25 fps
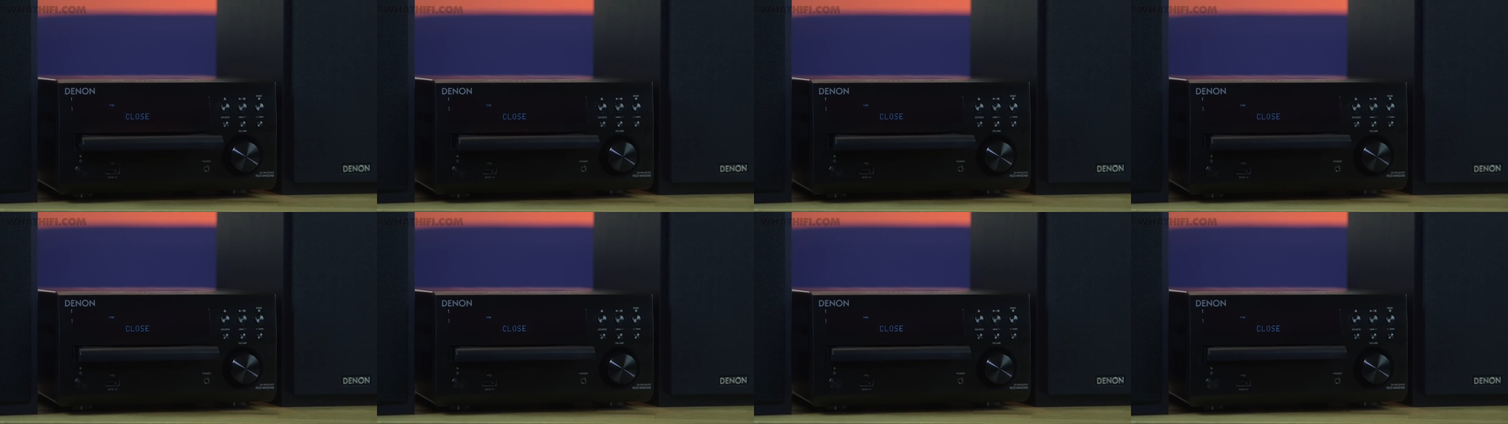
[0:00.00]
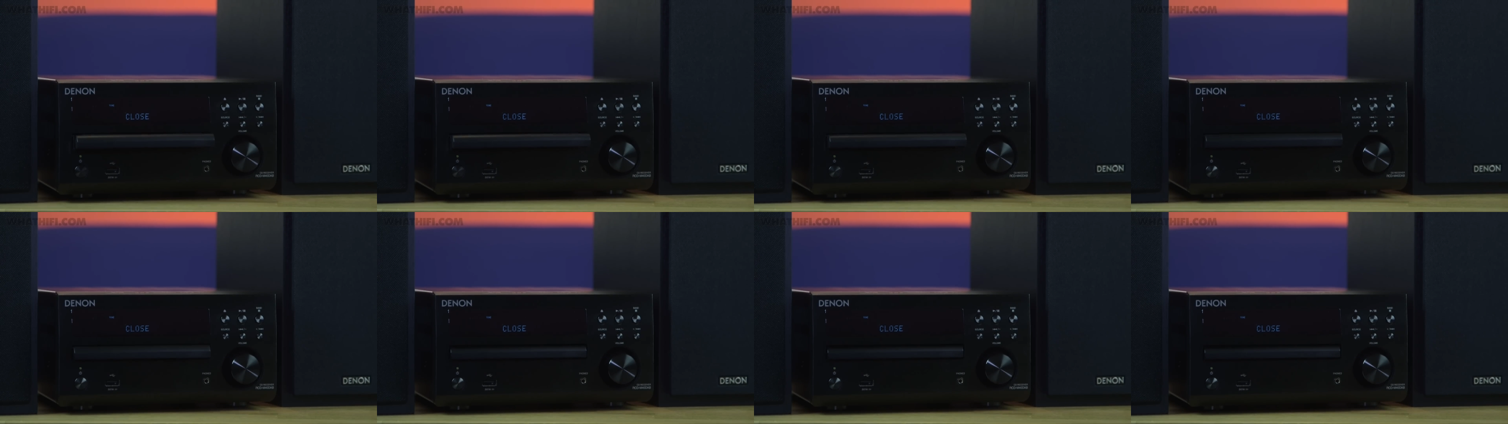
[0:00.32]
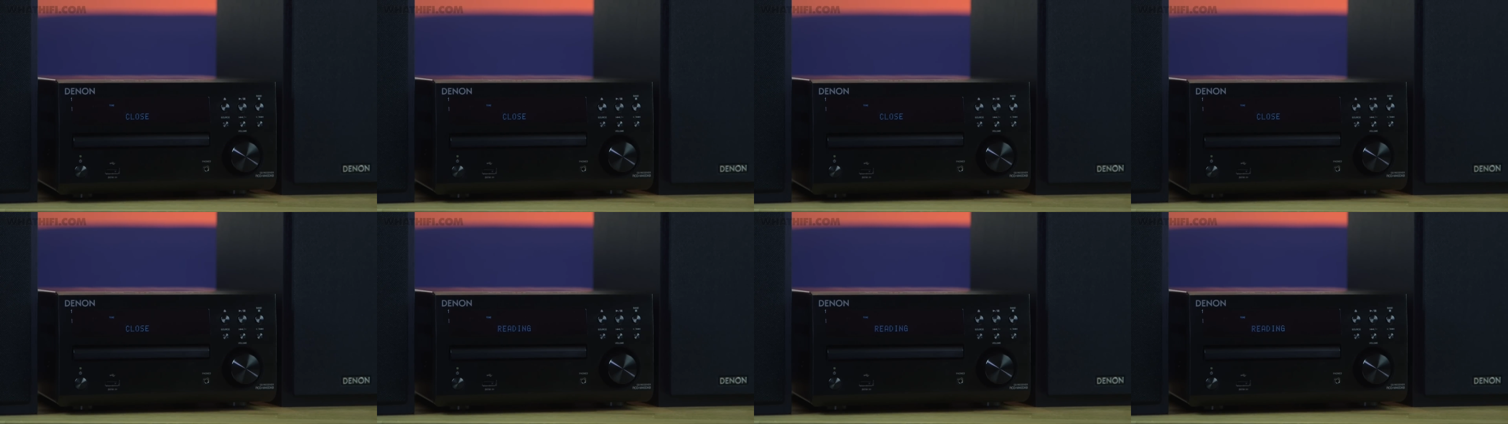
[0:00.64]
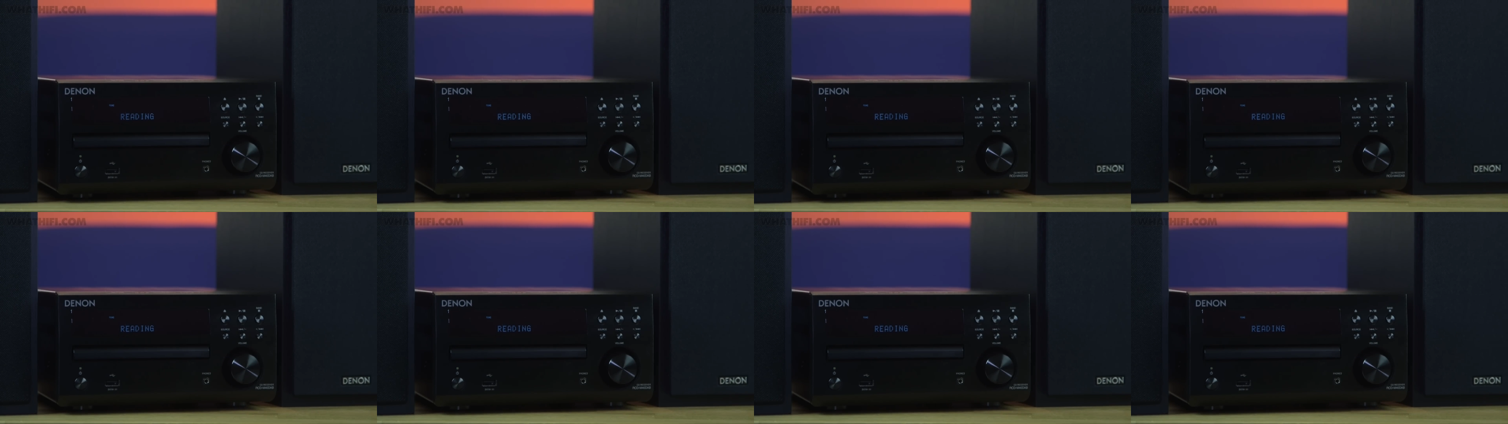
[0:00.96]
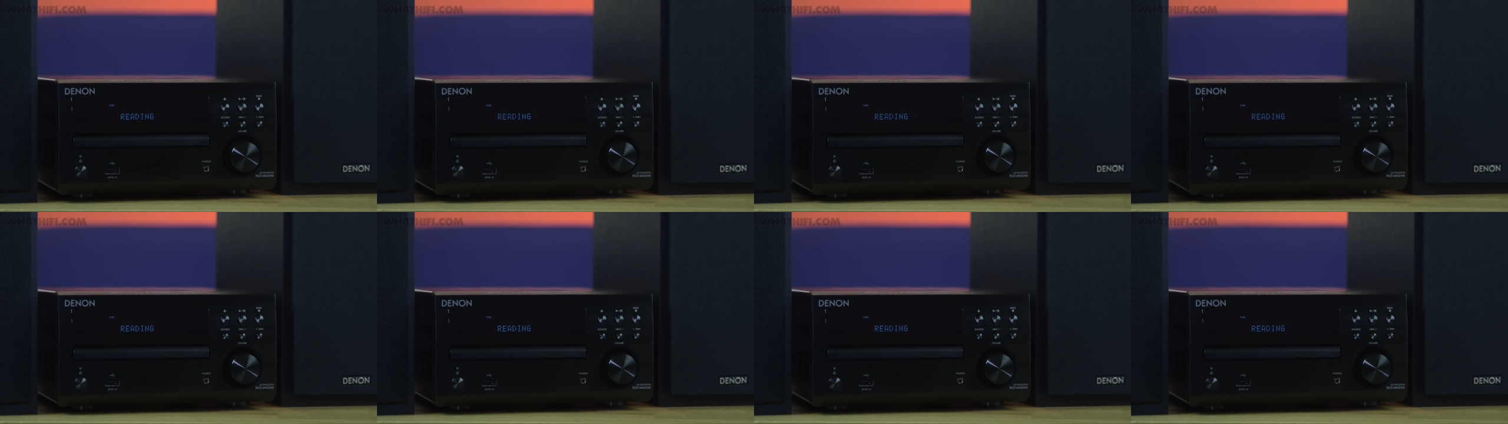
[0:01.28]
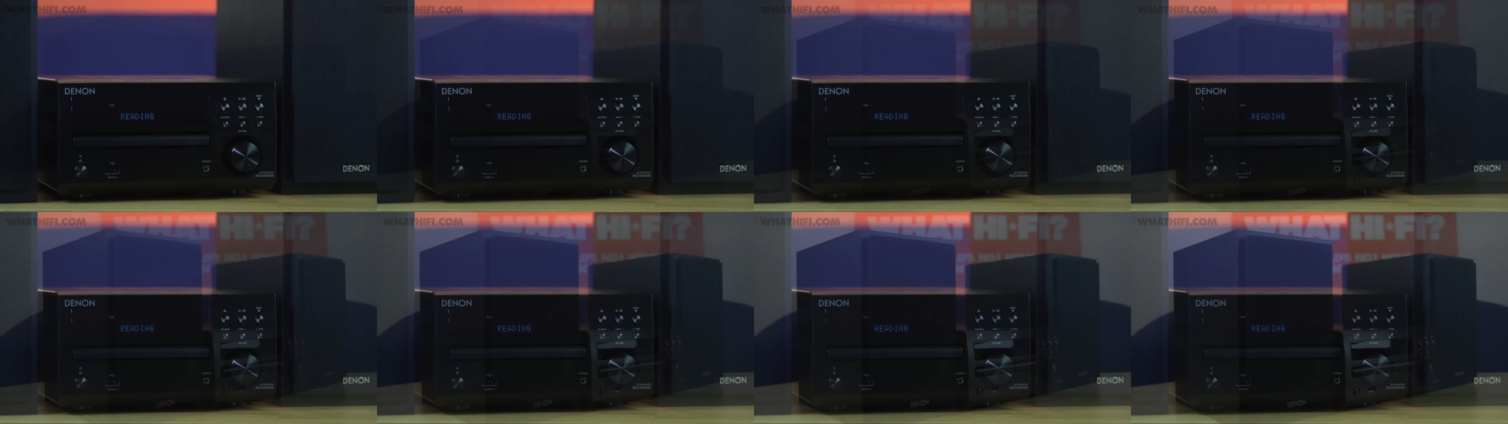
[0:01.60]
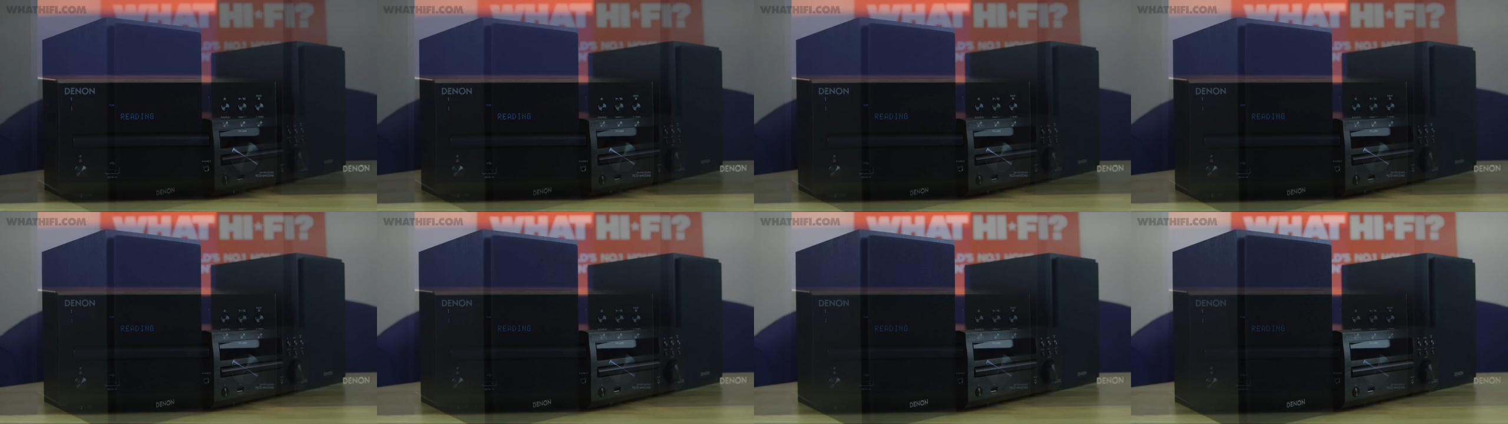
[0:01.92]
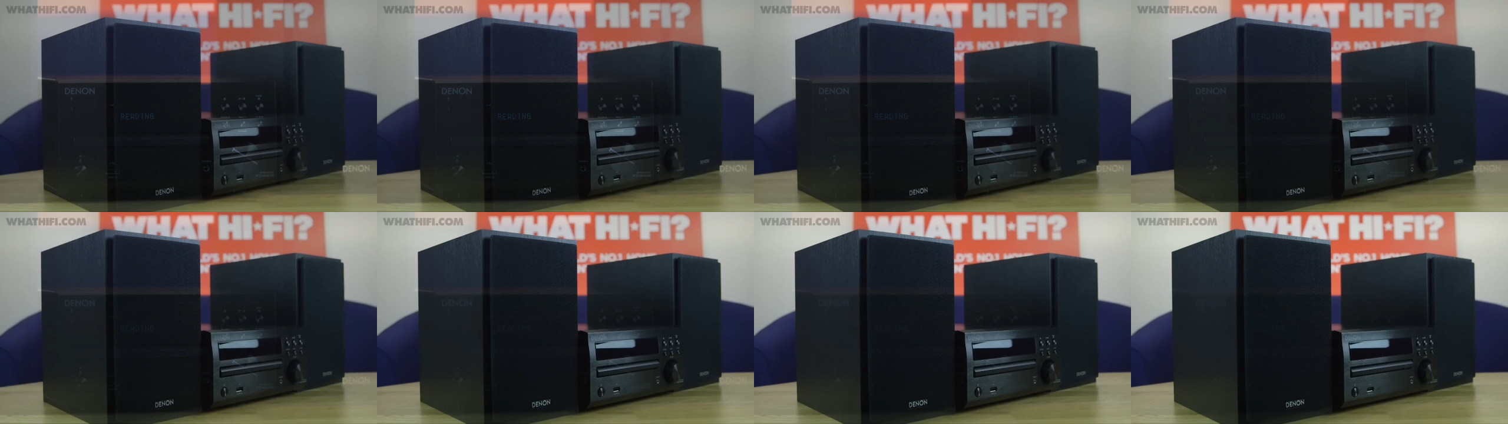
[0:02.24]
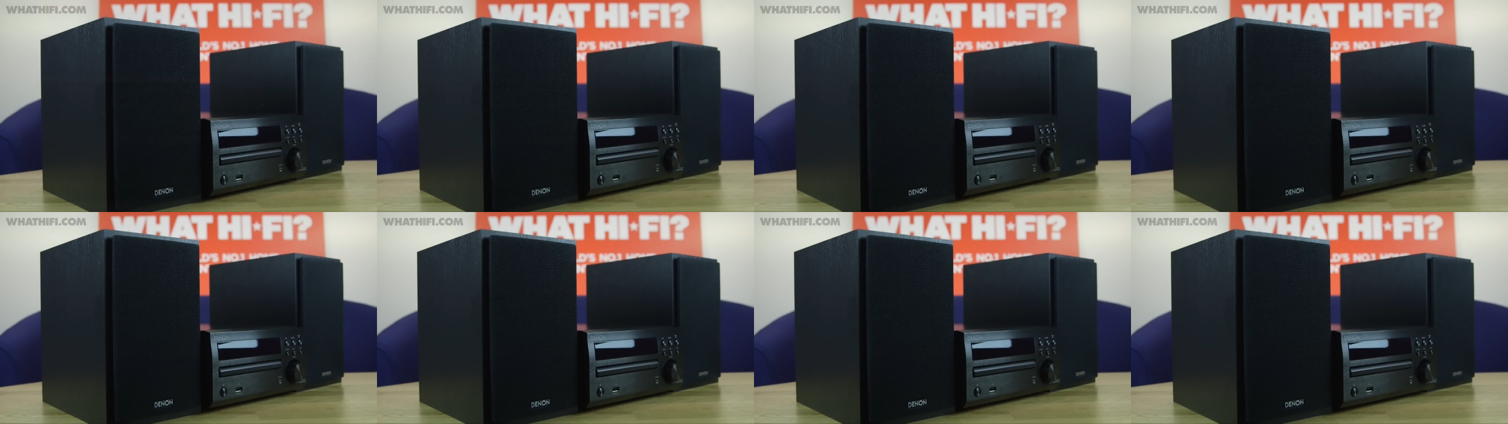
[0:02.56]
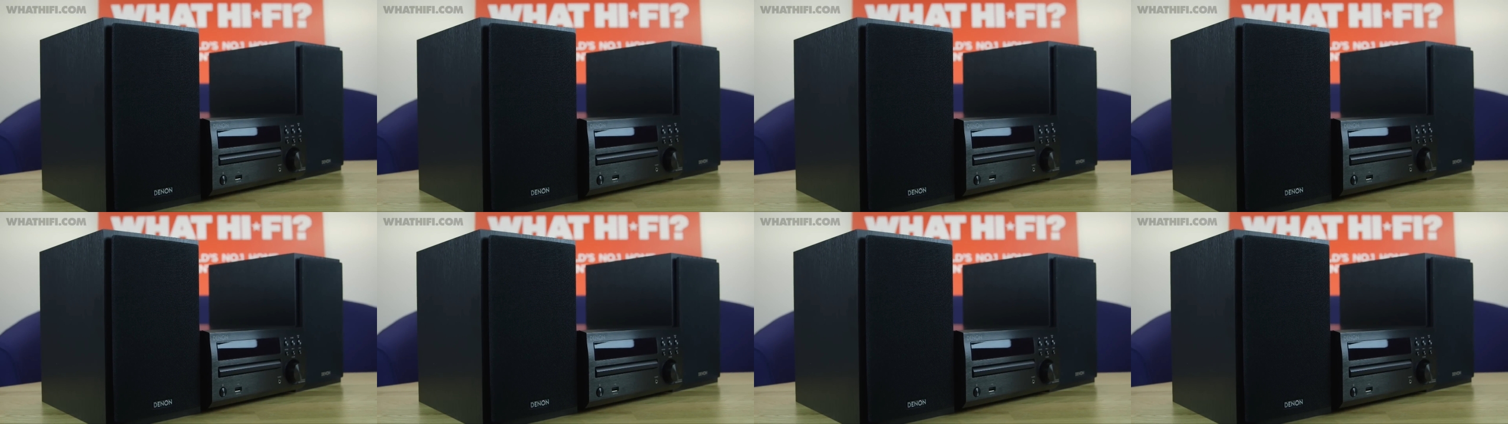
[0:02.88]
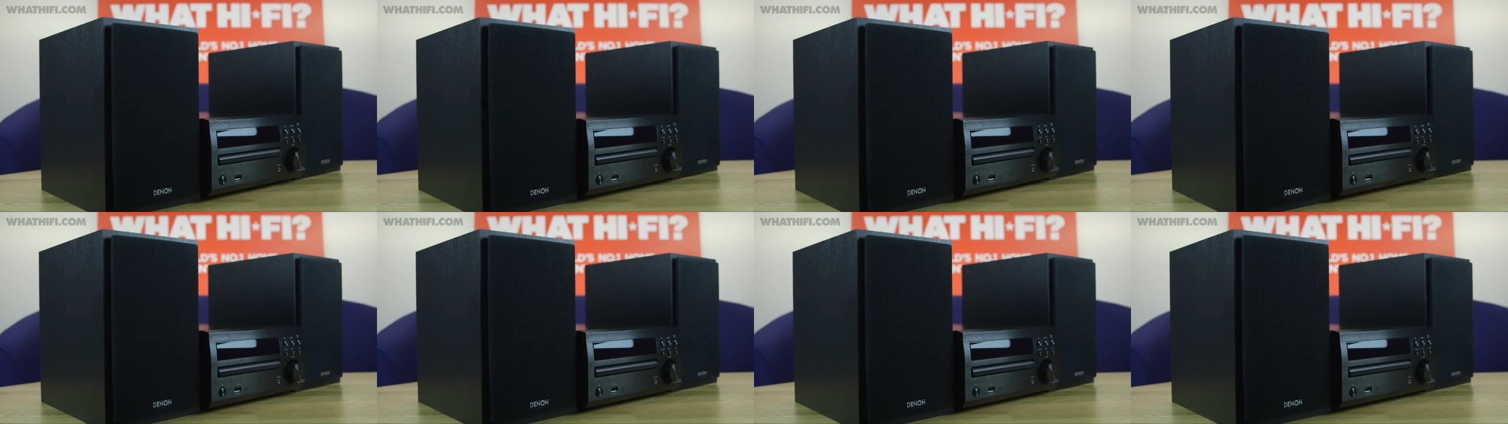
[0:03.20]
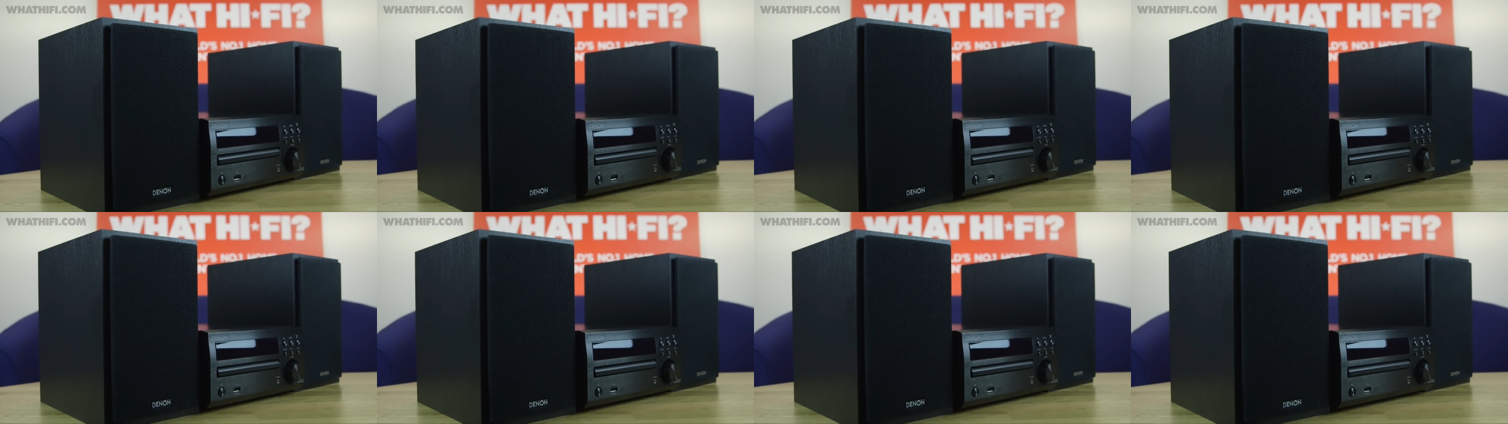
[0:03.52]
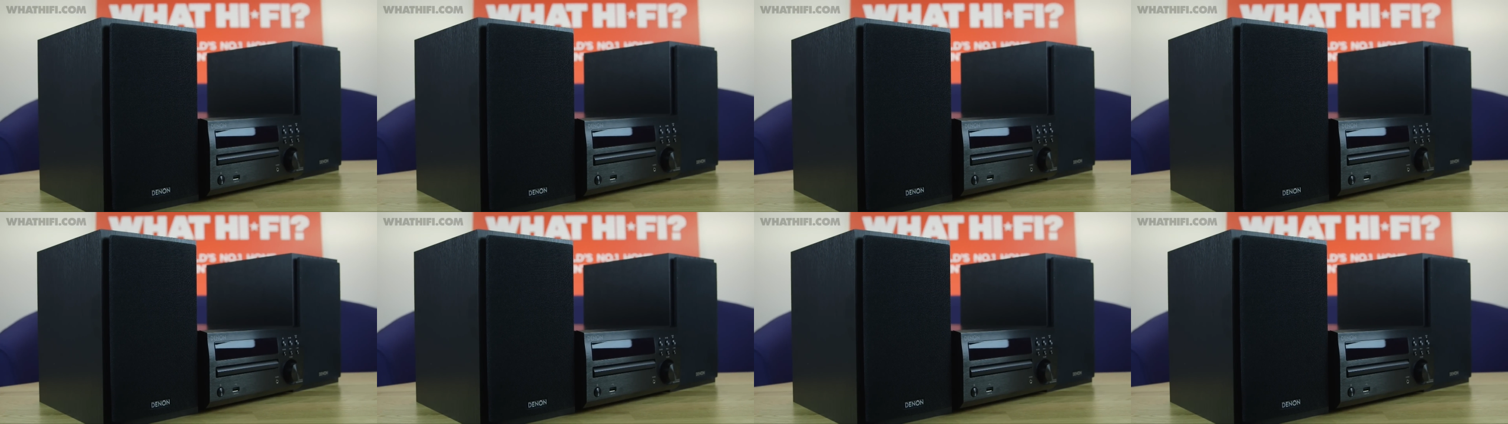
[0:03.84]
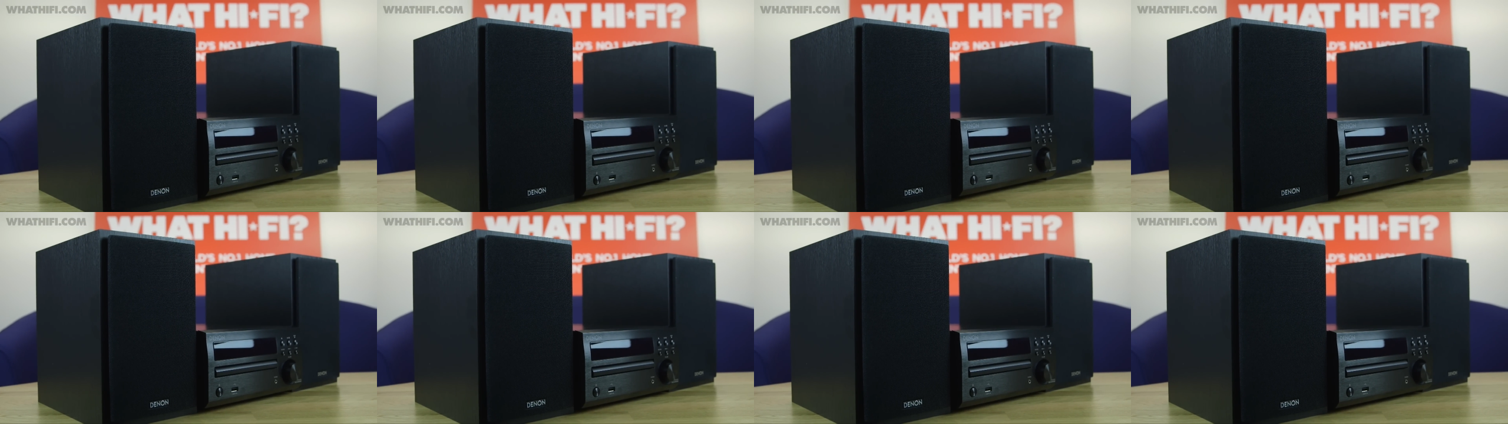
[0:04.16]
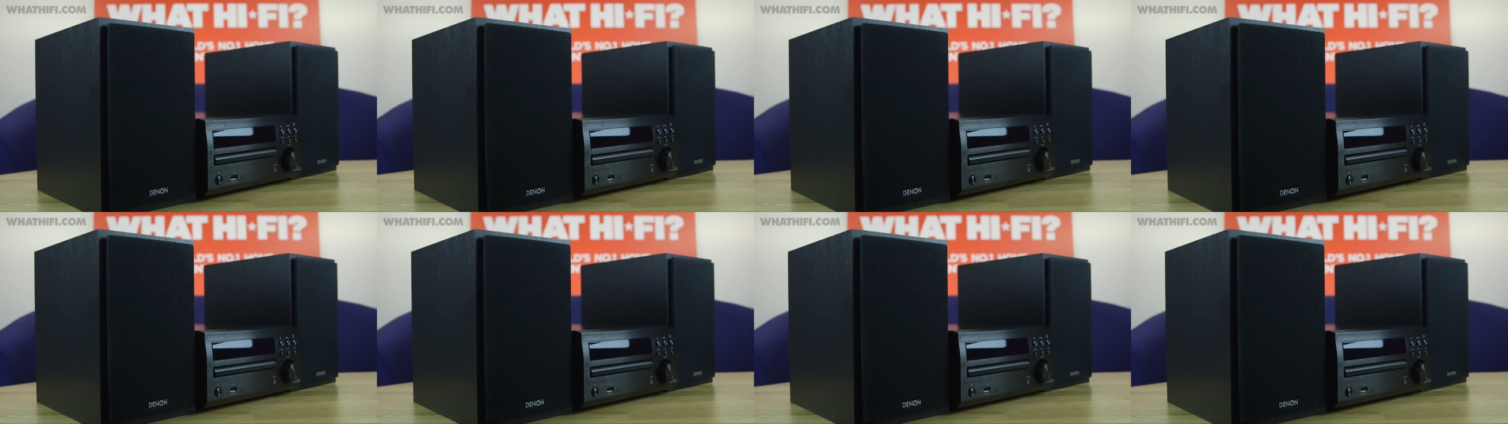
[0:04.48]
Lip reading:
Nobody's mouth can be seen.